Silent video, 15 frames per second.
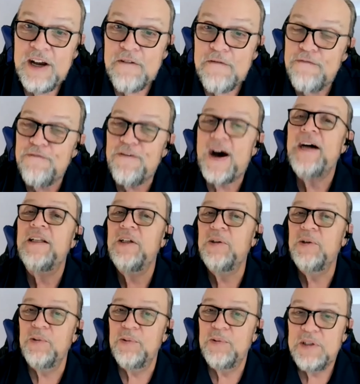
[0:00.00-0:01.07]

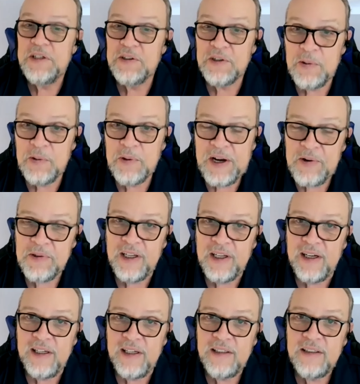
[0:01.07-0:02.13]
Follow your own
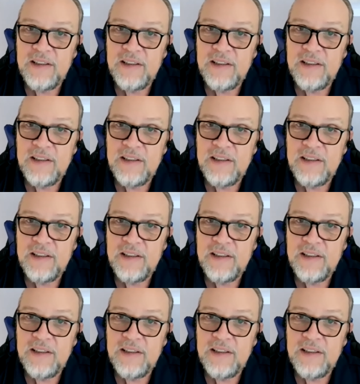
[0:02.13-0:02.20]
outline.